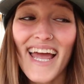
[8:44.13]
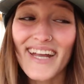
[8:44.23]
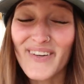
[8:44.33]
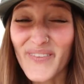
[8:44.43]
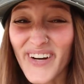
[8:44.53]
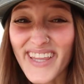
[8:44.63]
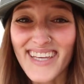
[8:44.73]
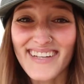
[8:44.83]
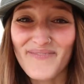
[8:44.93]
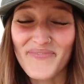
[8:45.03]
and you're worth
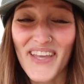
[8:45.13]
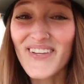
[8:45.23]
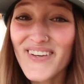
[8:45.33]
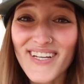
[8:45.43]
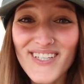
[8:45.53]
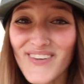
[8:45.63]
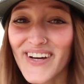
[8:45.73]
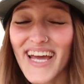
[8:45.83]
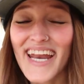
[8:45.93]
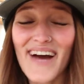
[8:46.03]
it and you can do
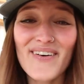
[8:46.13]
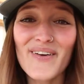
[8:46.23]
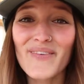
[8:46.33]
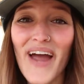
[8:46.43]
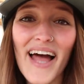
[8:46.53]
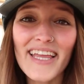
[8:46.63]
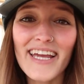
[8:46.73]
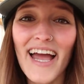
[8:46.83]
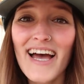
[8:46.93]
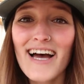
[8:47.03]
it and I want to
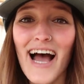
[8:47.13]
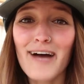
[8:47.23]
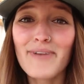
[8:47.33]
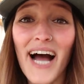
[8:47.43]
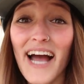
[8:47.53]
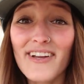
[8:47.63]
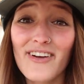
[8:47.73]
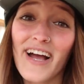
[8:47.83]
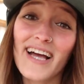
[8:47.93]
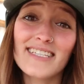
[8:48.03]
rally uh, behind
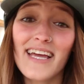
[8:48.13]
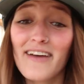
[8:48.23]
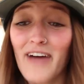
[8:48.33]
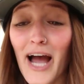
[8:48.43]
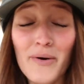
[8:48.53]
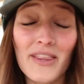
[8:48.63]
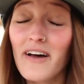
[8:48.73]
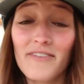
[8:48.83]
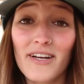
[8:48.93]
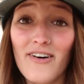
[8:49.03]
you guys if I would
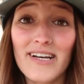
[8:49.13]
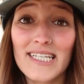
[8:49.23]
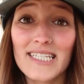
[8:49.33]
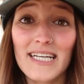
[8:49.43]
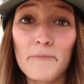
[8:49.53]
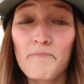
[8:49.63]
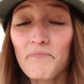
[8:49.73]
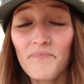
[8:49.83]
love it honestly